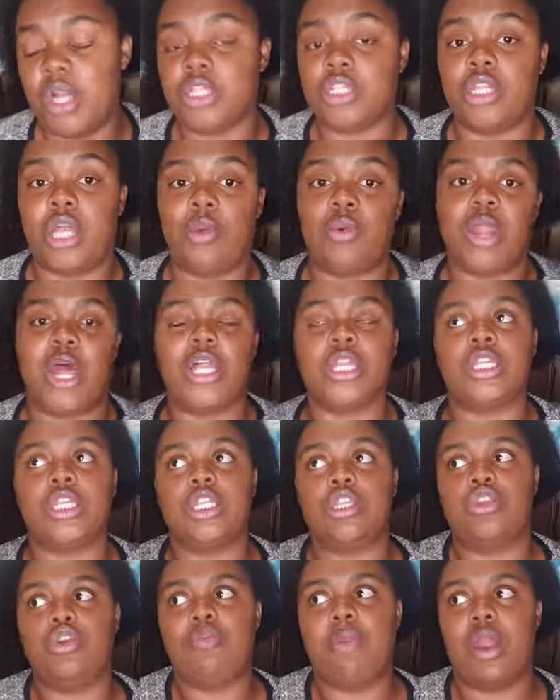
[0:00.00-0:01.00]
So like when I
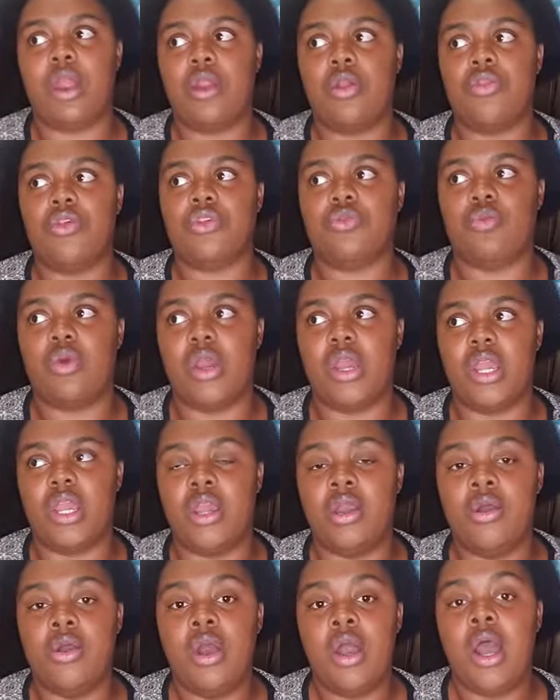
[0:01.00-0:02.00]
do my hair this way,
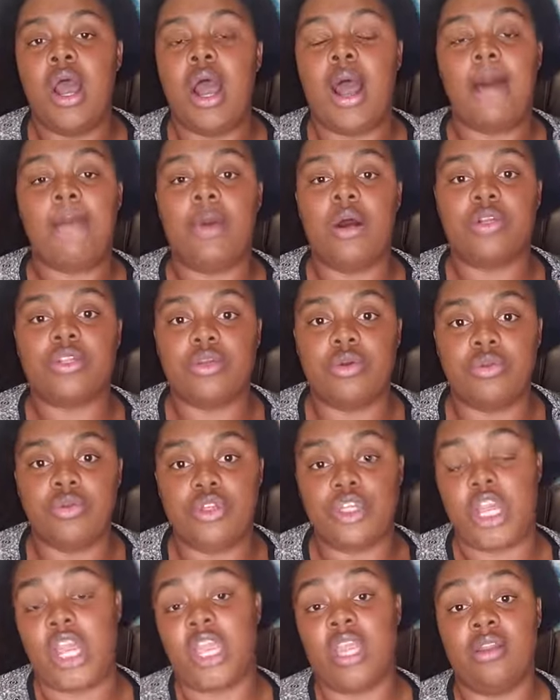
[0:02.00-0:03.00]
I'm also
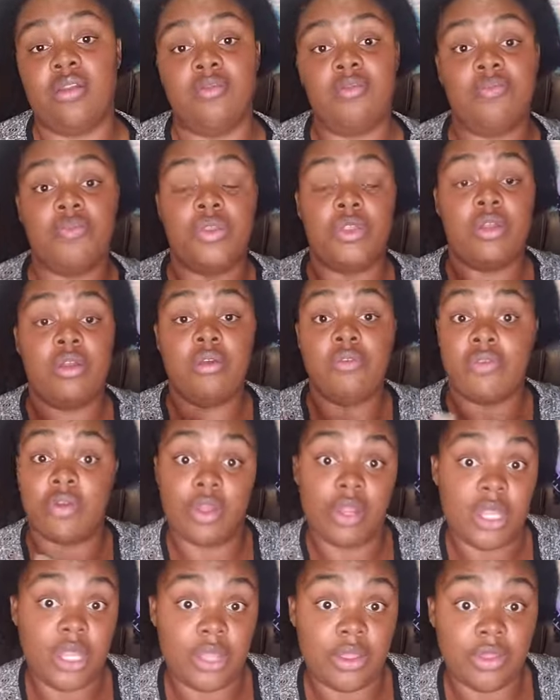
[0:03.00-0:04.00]
checking for
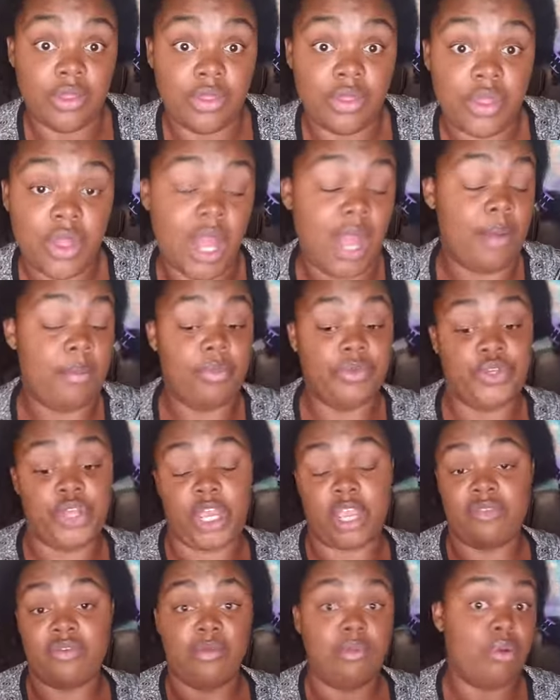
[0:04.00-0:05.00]
length. I'm
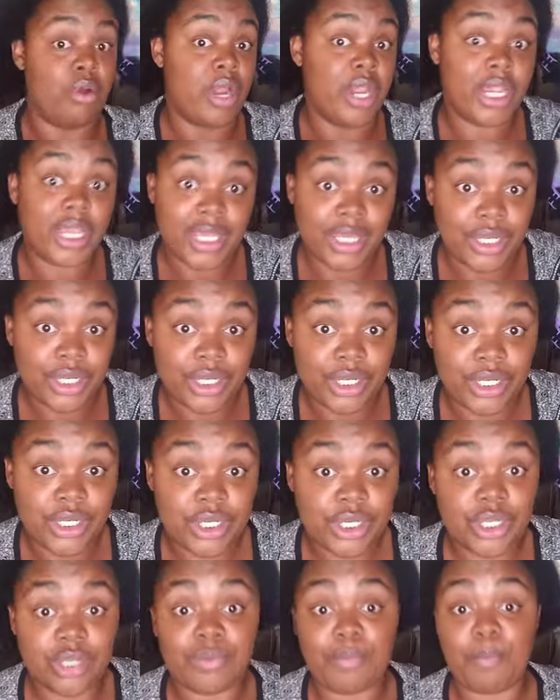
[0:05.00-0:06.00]
checking for breakage,